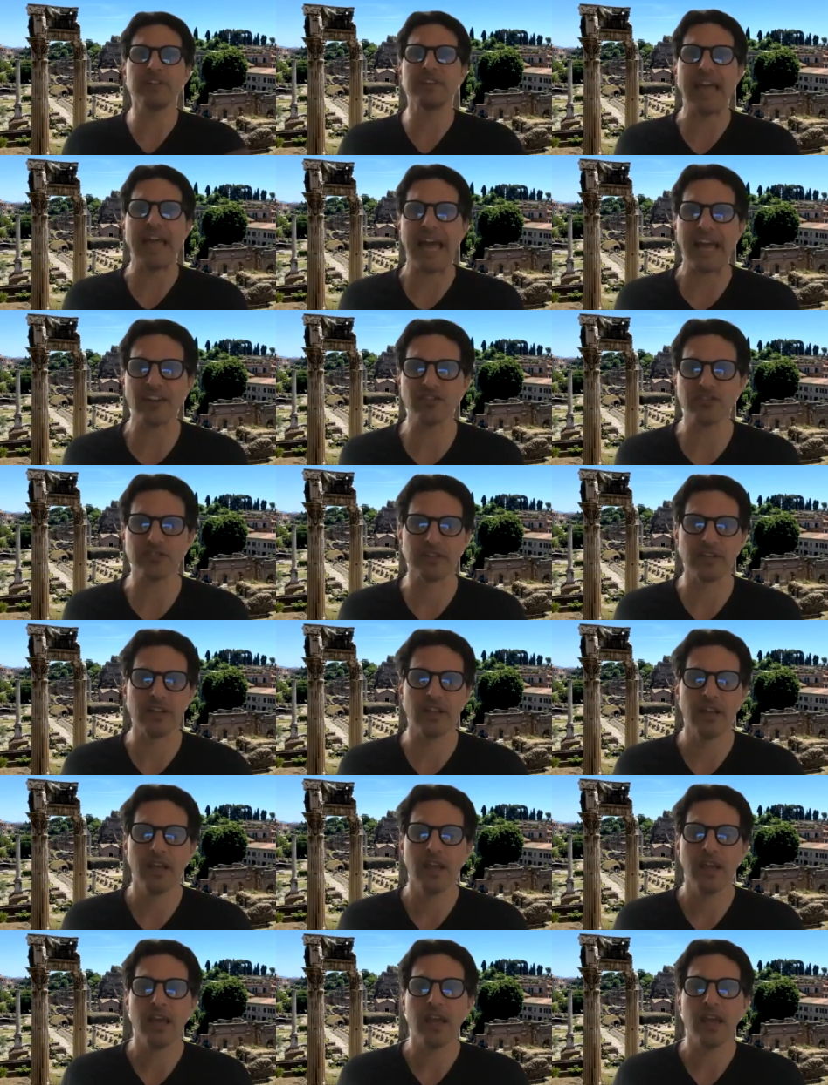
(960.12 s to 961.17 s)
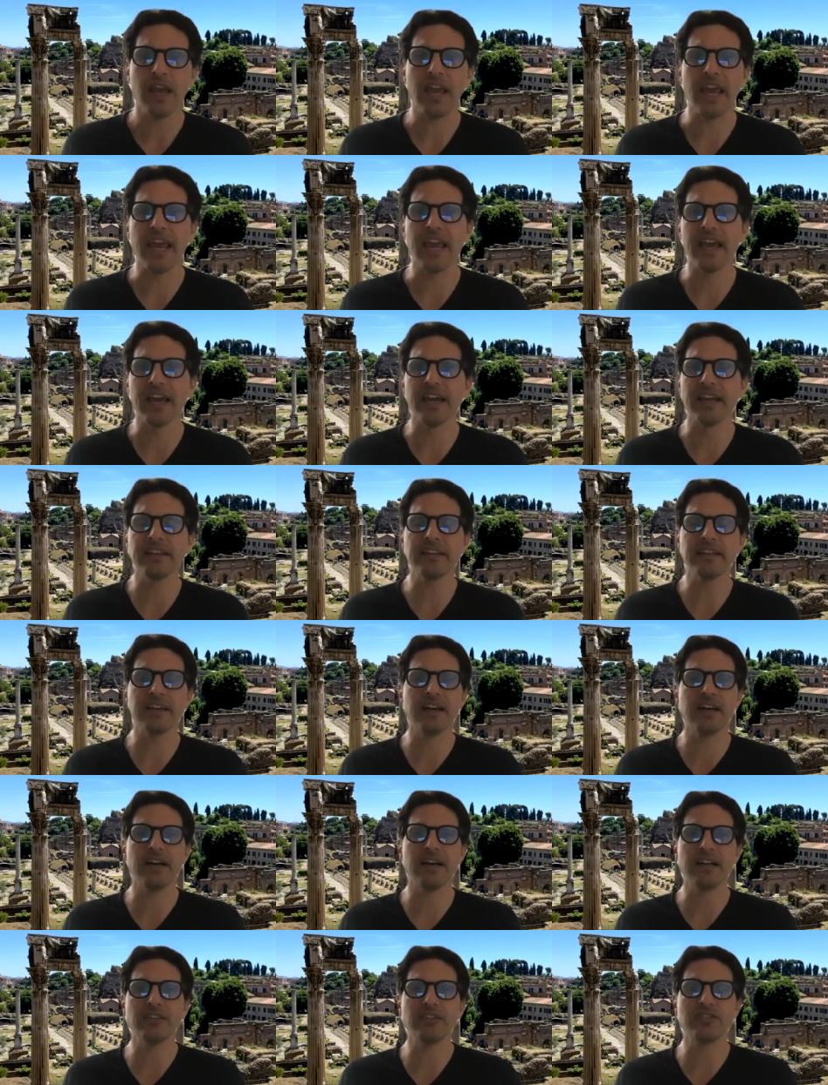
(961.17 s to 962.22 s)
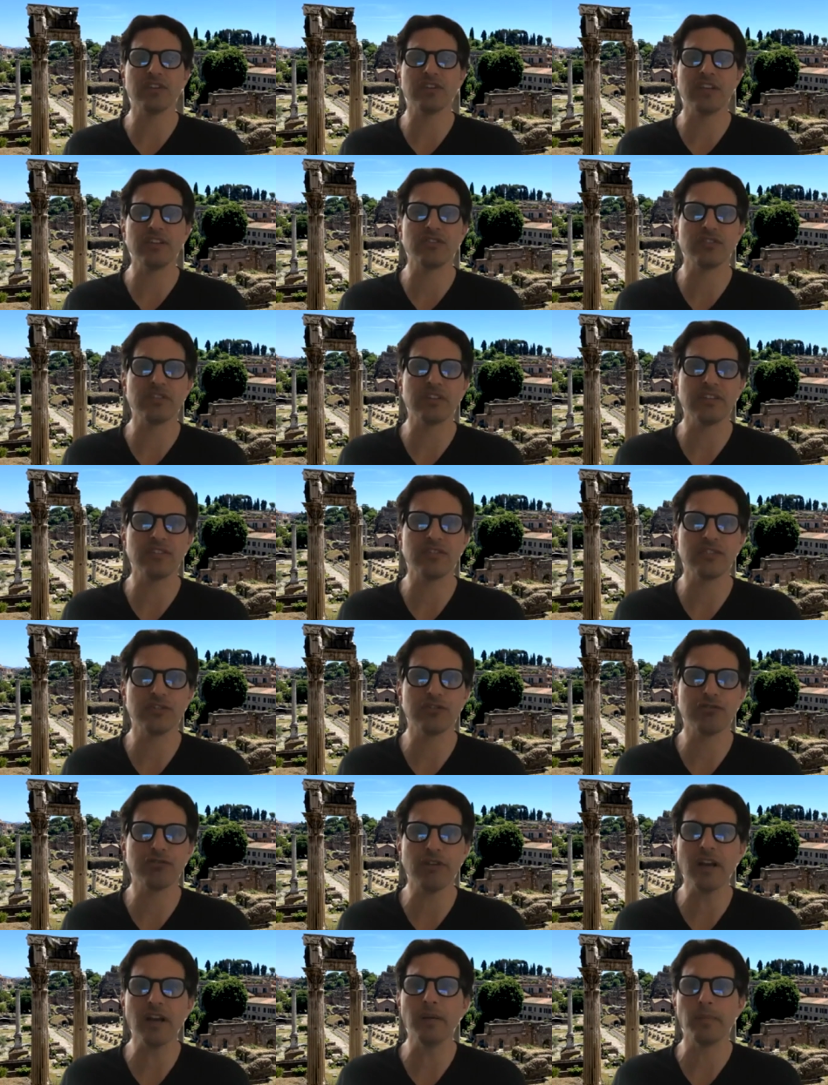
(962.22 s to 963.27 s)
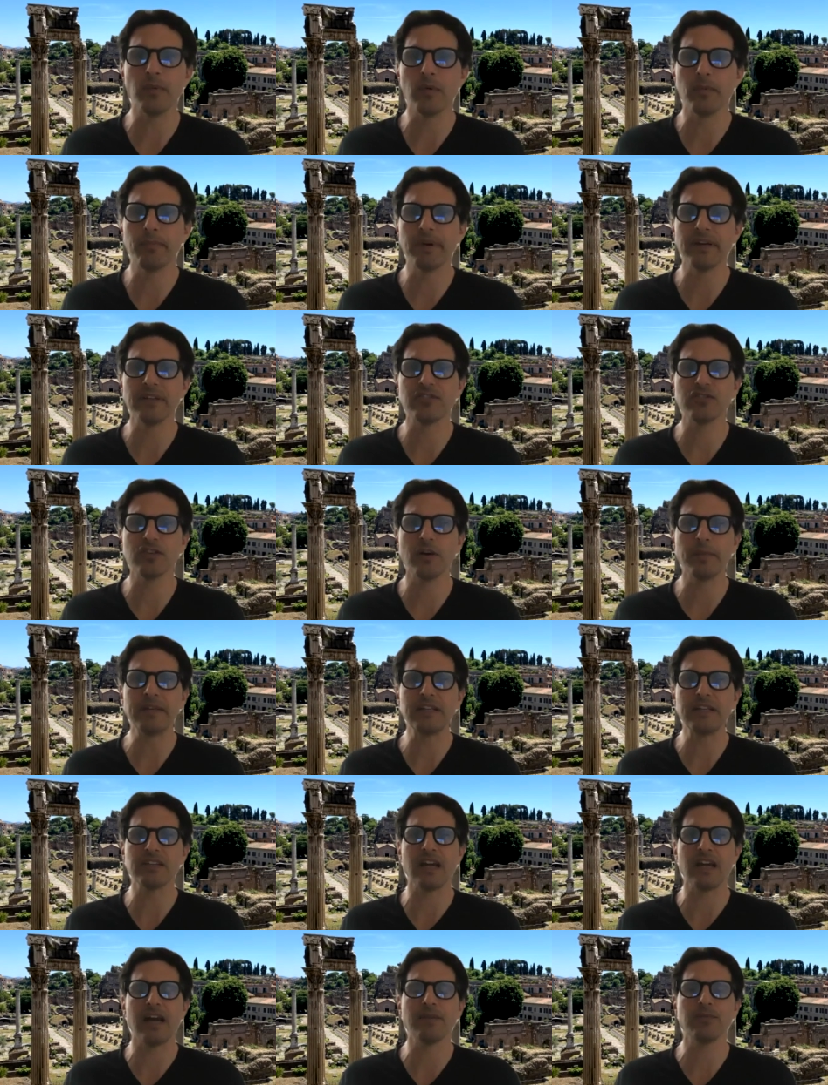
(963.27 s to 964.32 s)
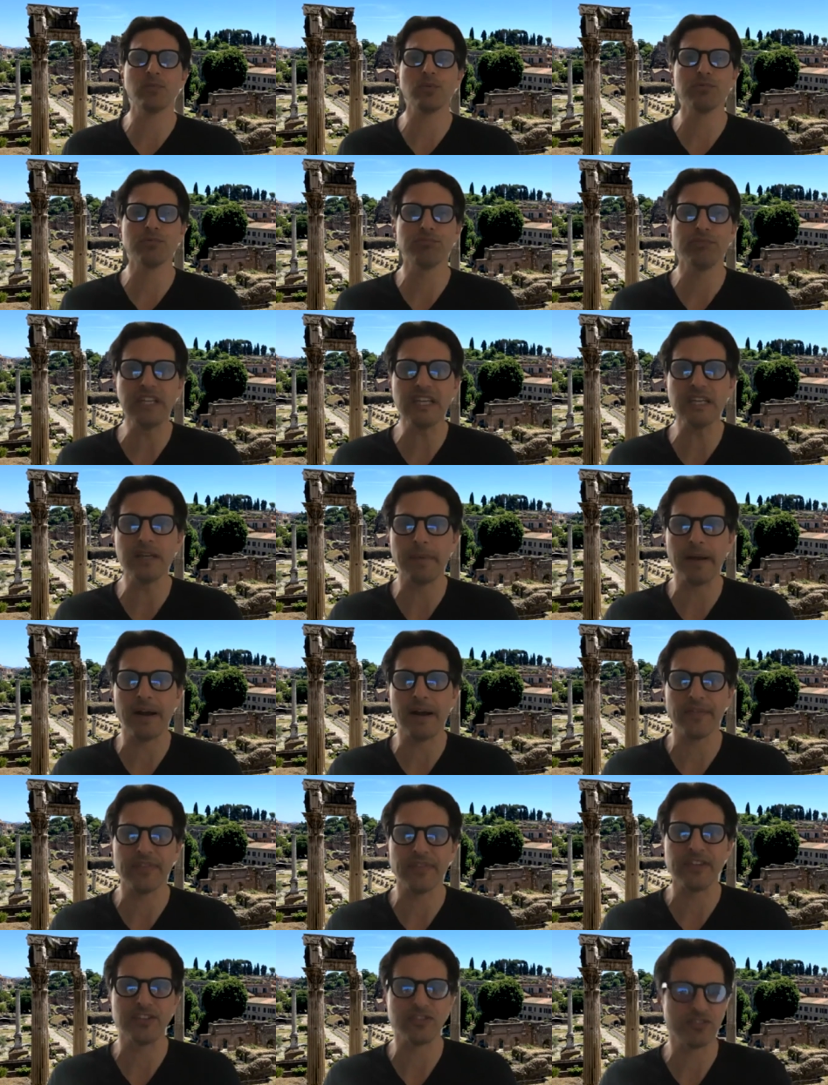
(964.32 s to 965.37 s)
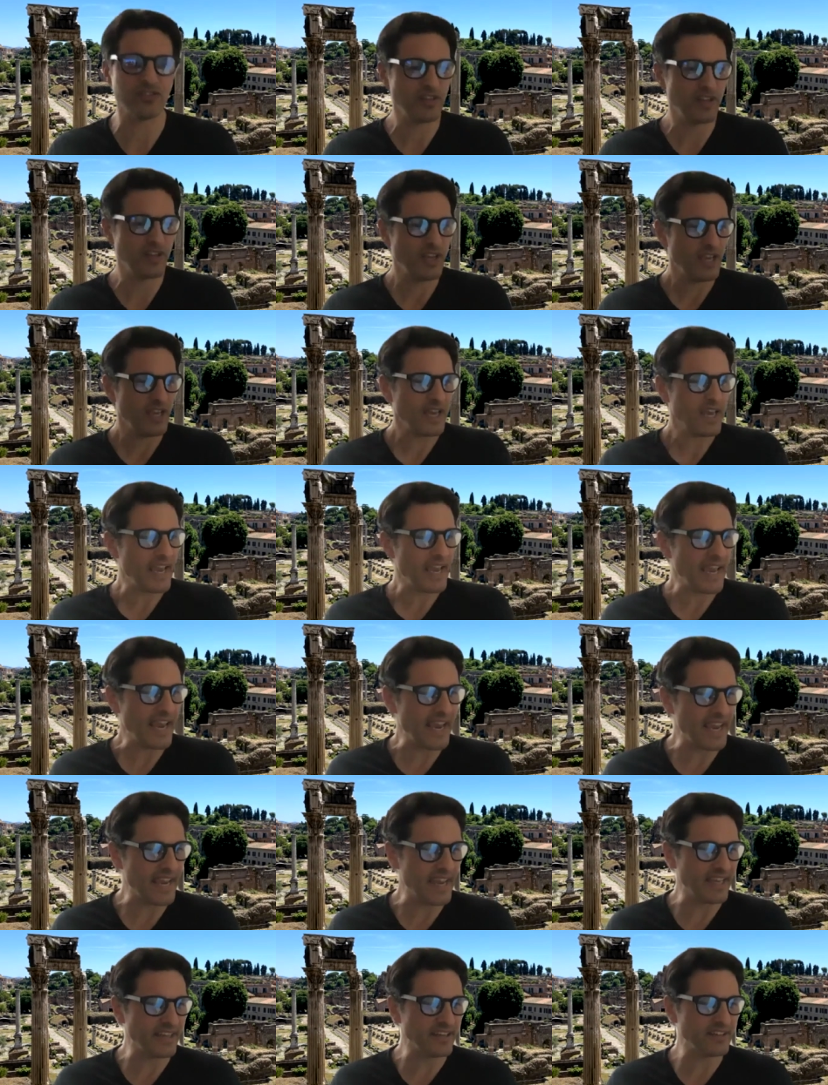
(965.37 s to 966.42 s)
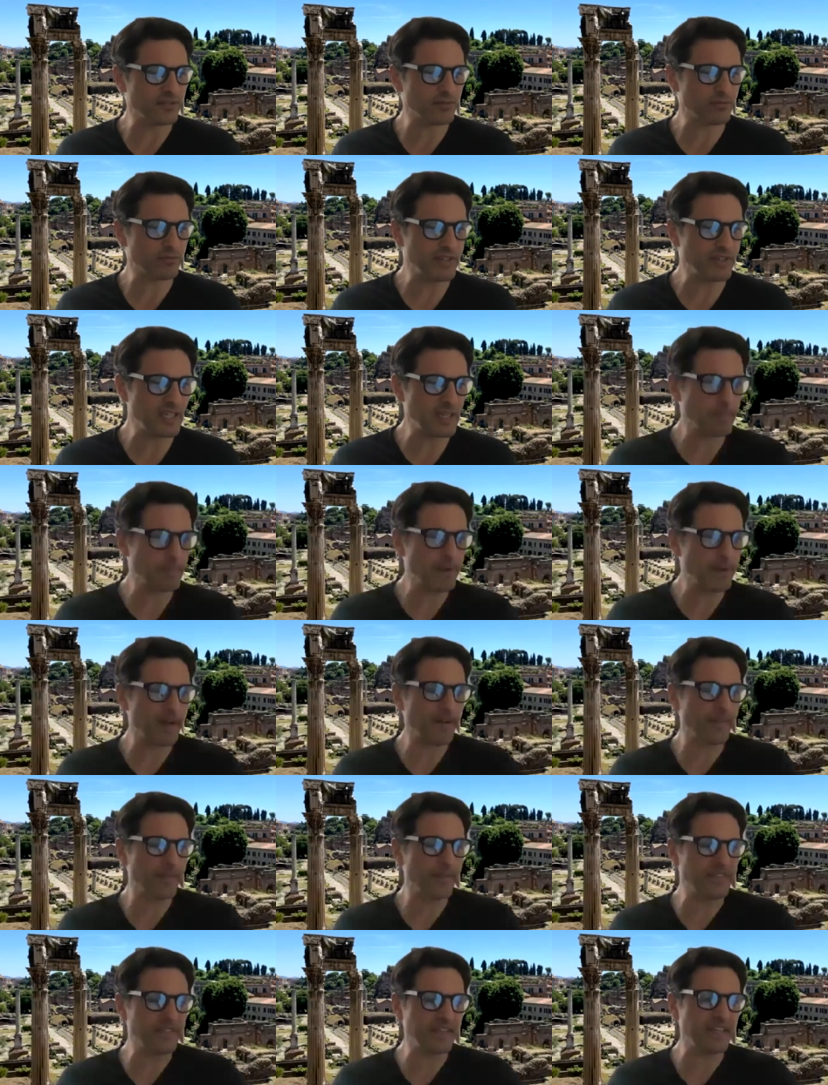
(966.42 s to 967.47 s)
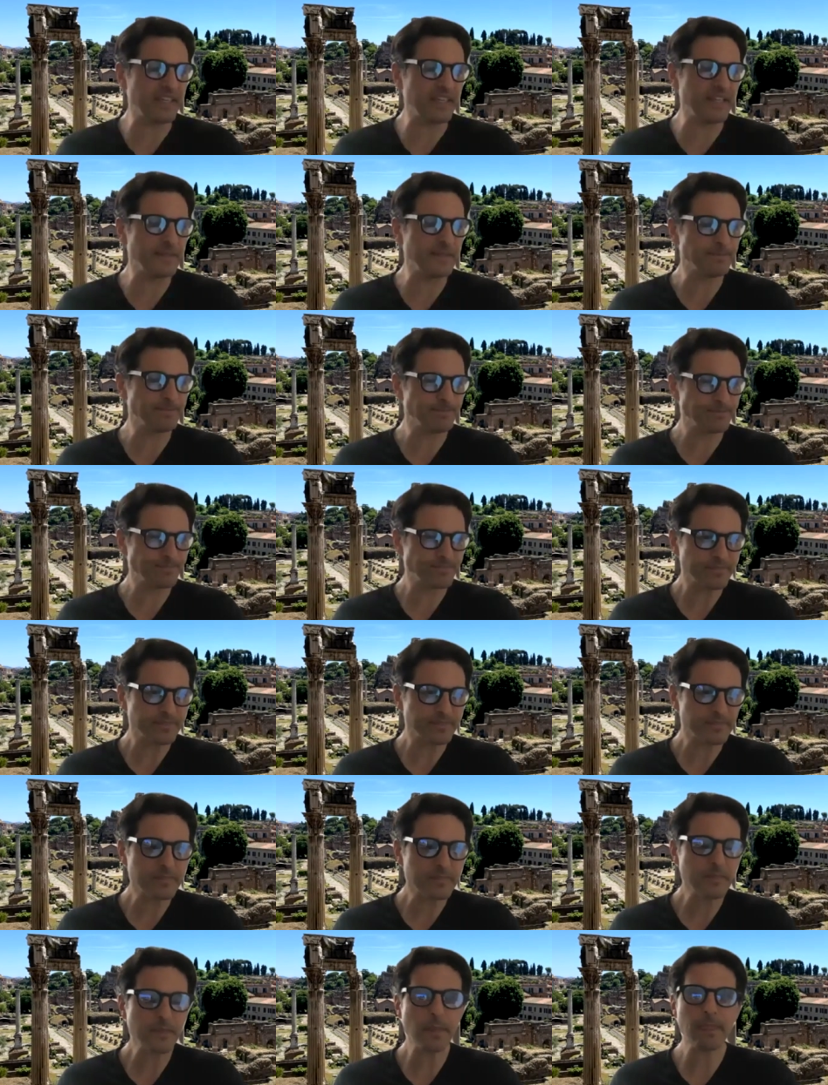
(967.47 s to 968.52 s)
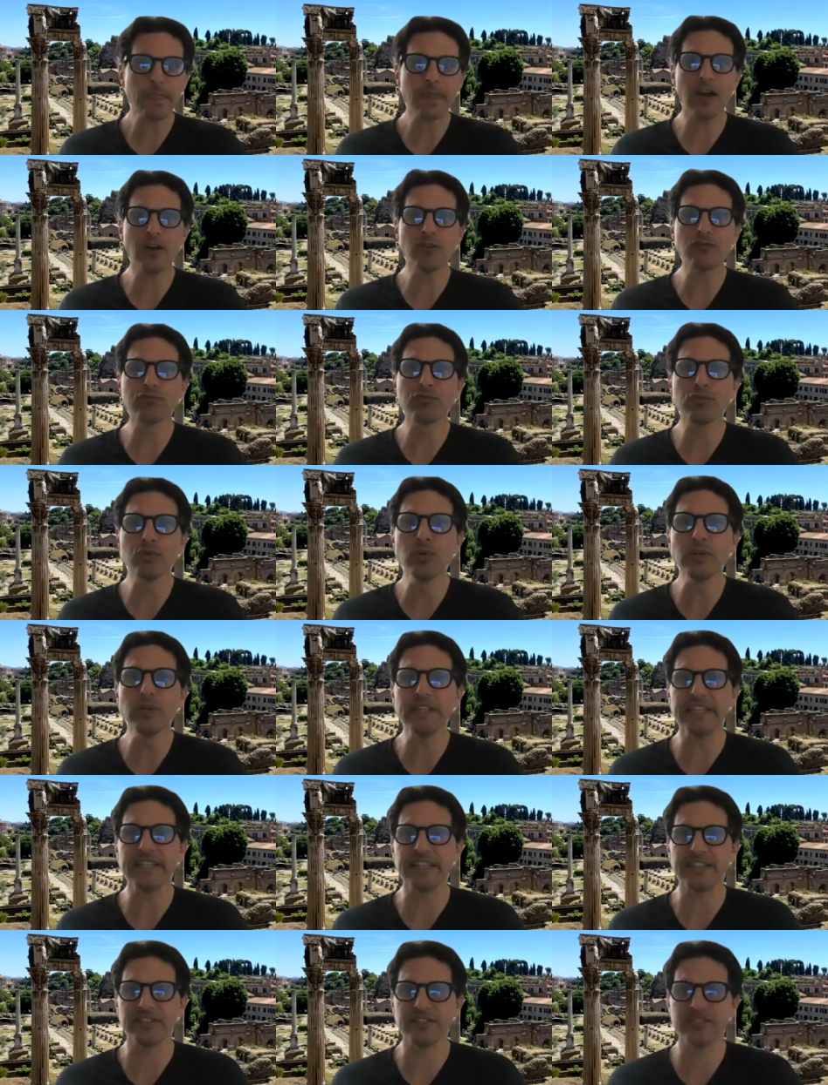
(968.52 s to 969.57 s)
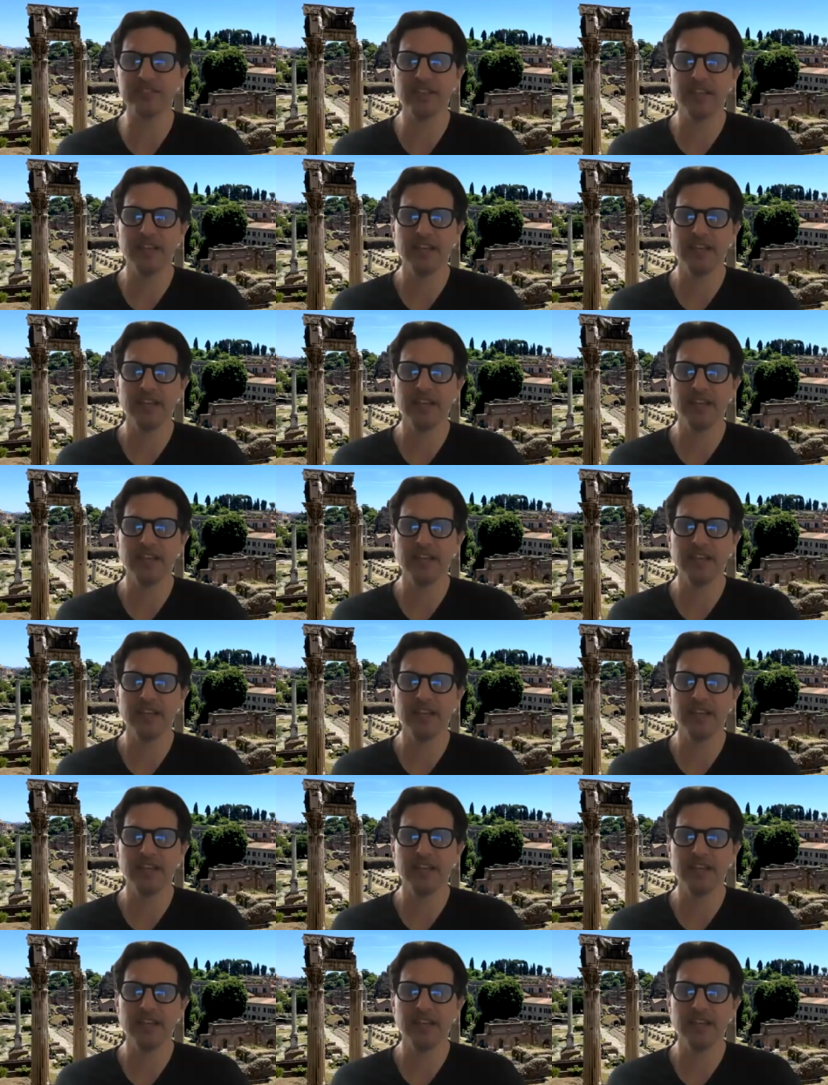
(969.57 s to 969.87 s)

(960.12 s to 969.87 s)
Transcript: action. And it's incredible. But so many times we read about this and read about the unruliness